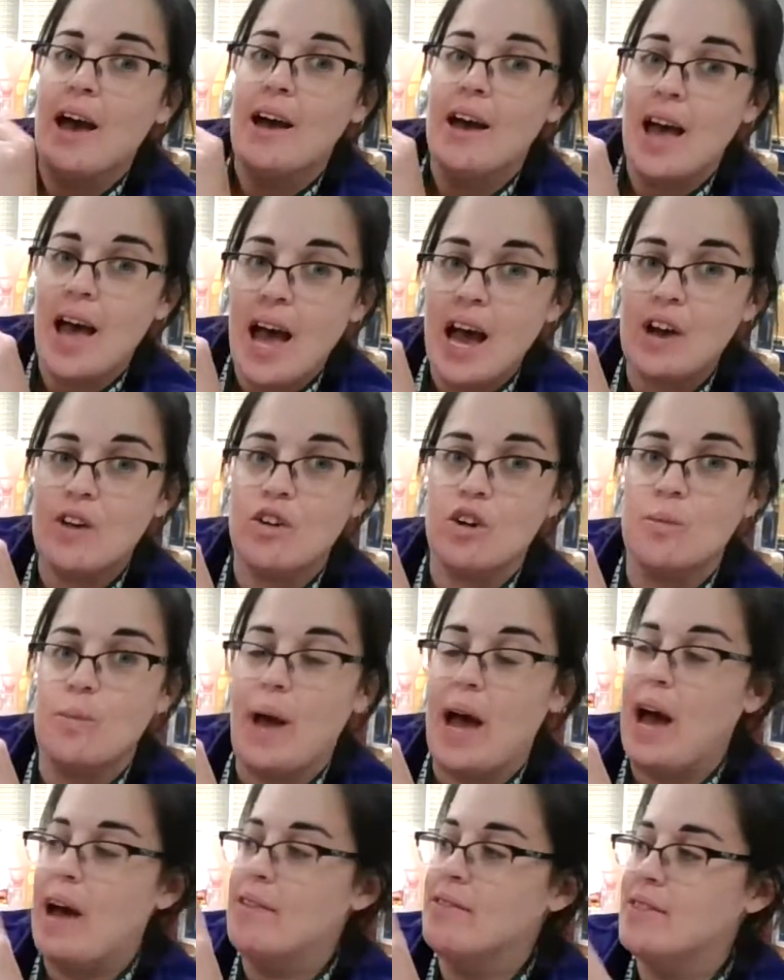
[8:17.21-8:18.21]

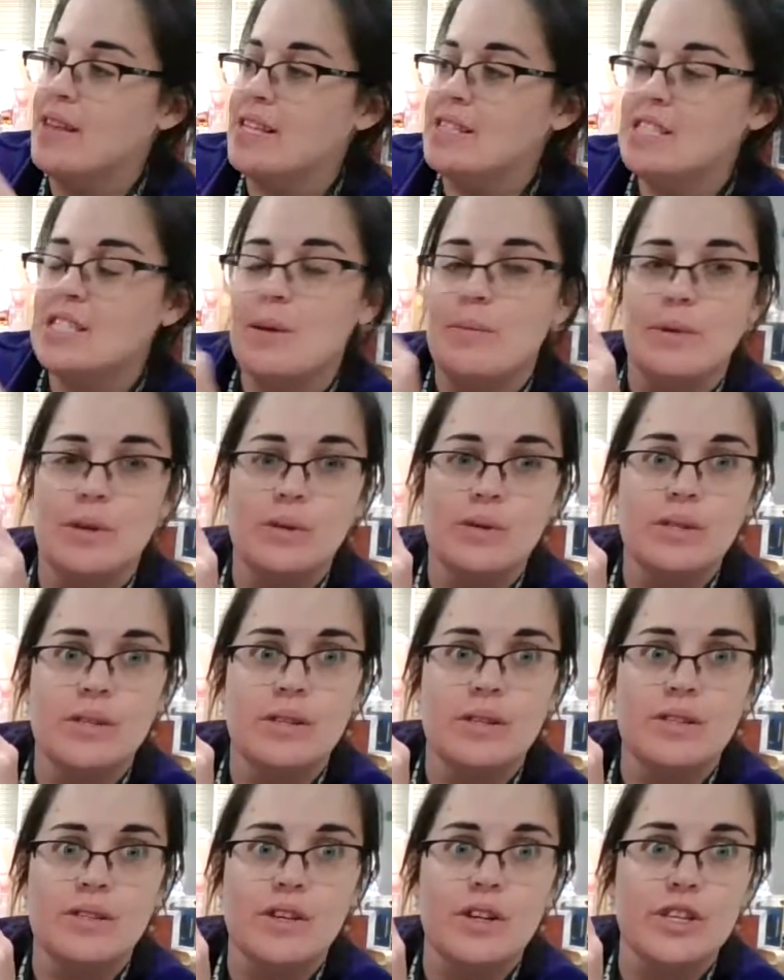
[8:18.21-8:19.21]
Acrobat. That's someone who's in
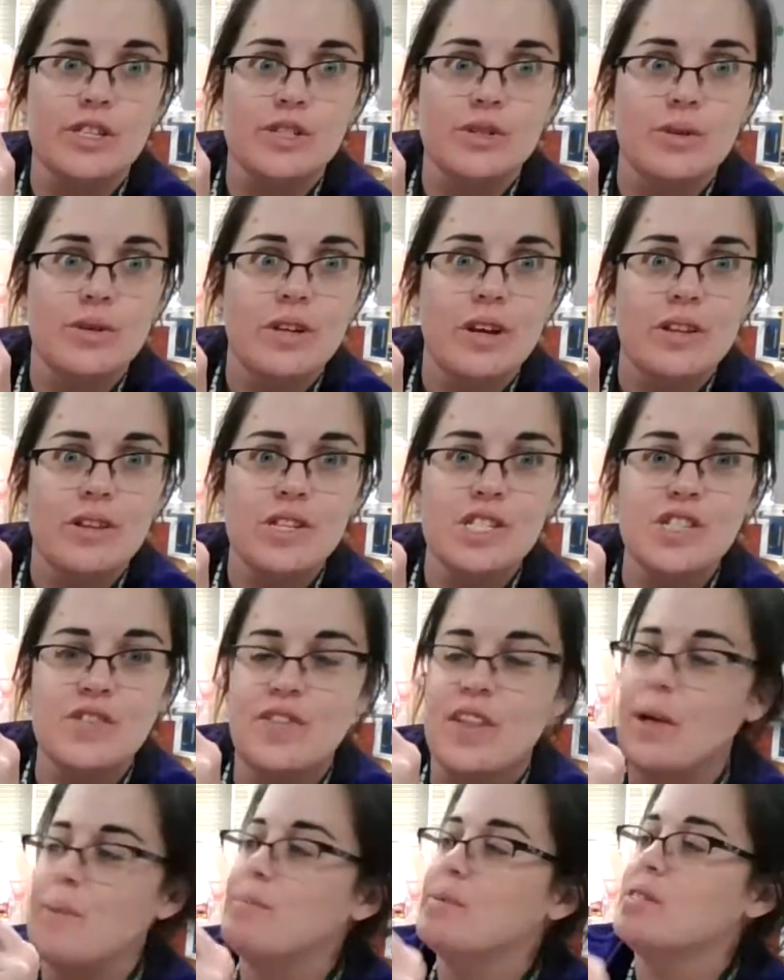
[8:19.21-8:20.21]
the circus doing all those
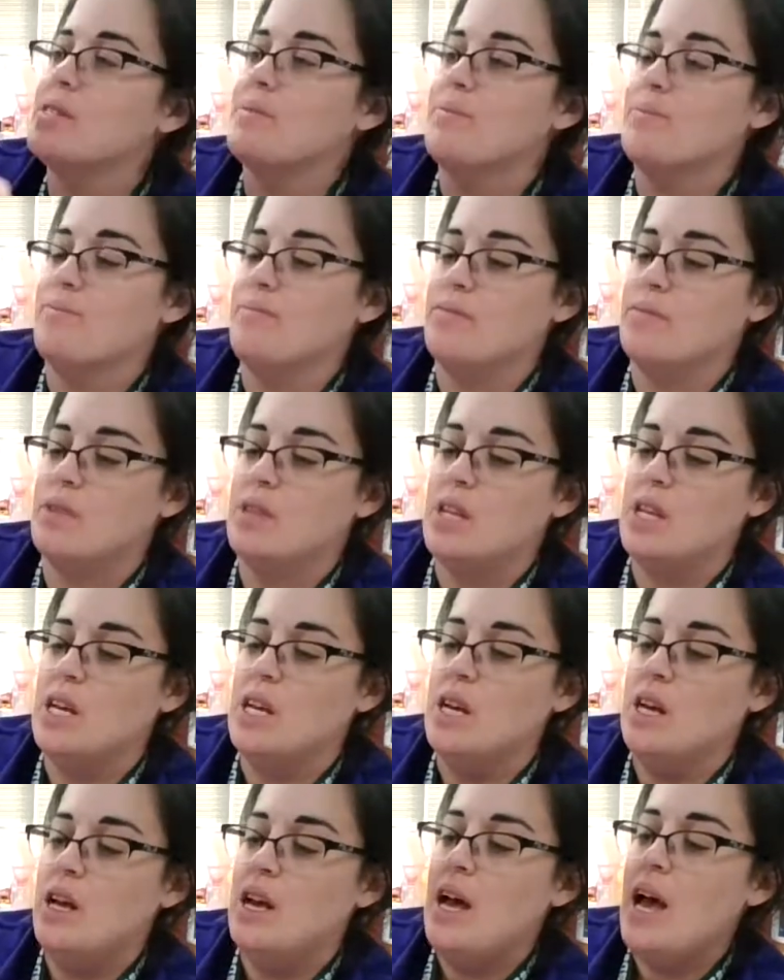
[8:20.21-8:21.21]
flips.
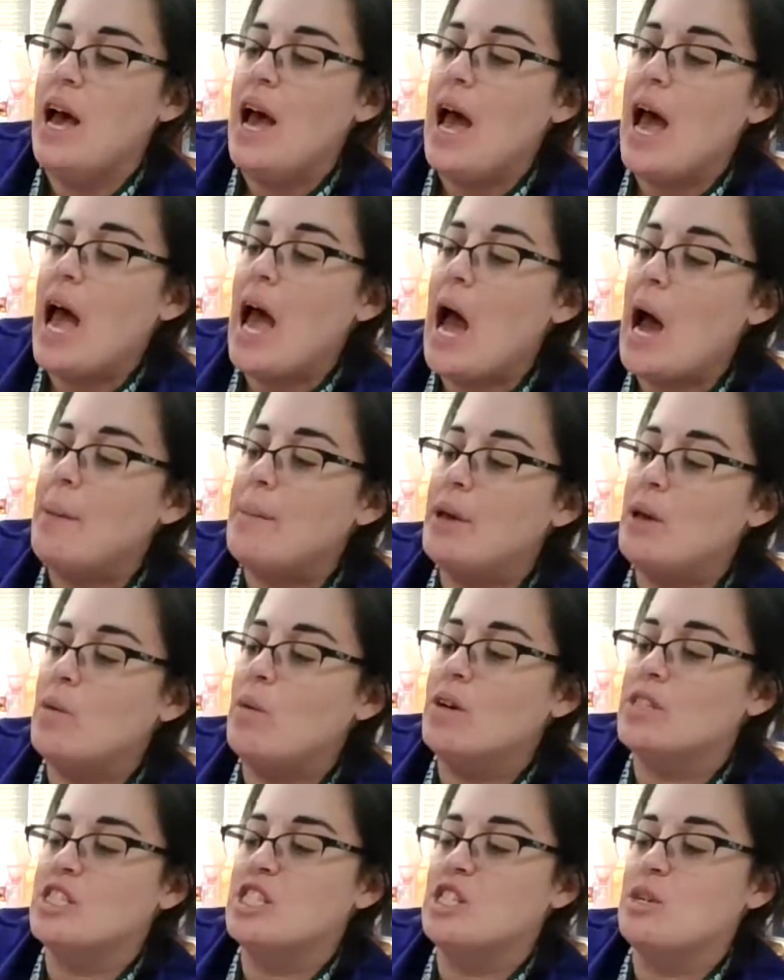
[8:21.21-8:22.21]
Abby
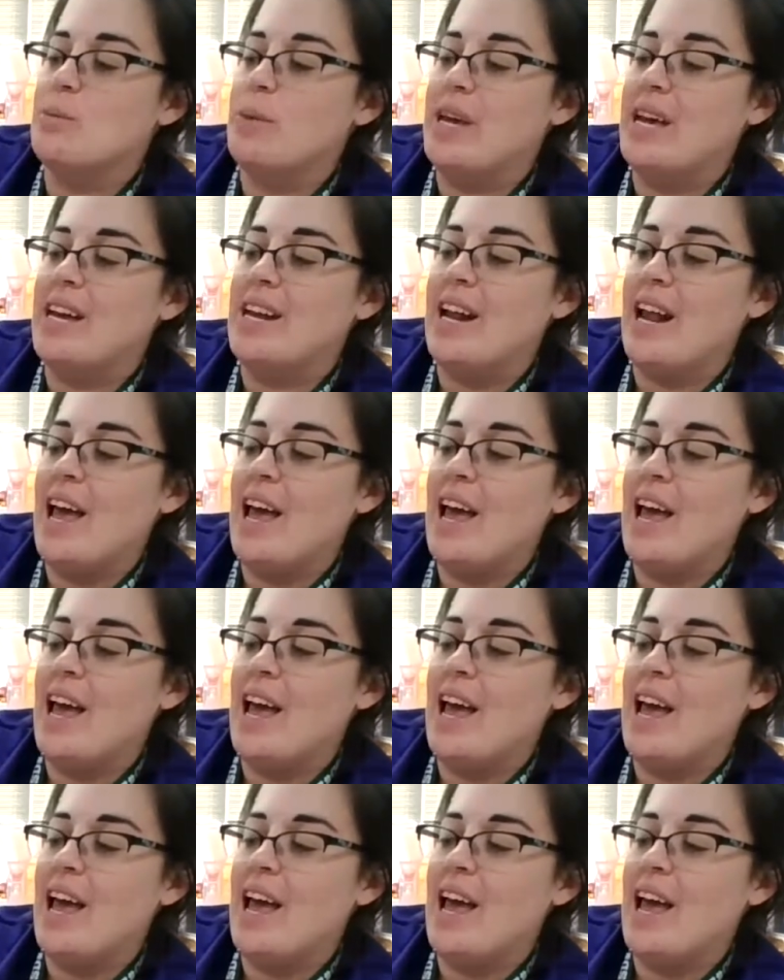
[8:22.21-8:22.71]
wants to be an